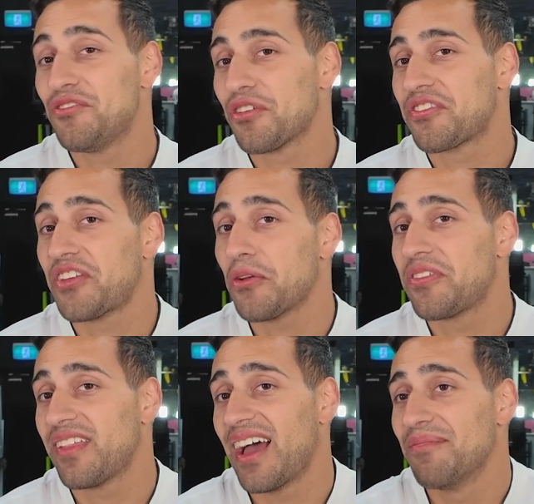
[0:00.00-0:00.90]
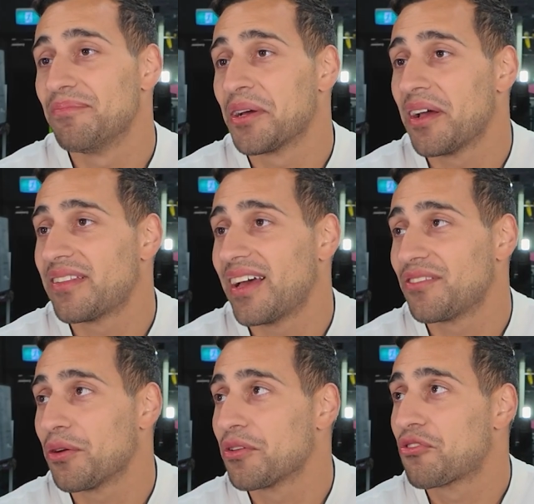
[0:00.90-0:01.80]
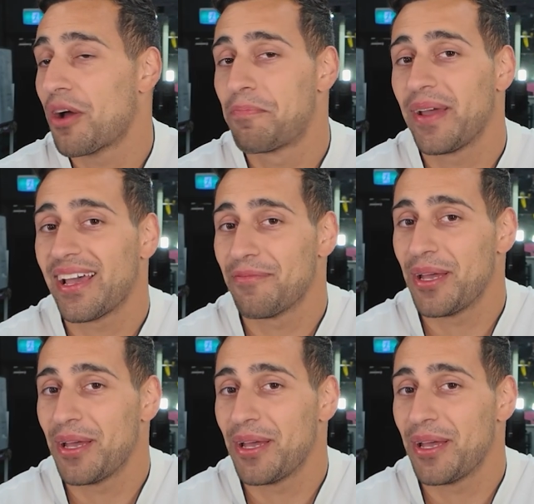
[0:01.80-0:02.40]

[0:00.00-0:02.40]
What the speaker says: he just salty that Donald Trump picked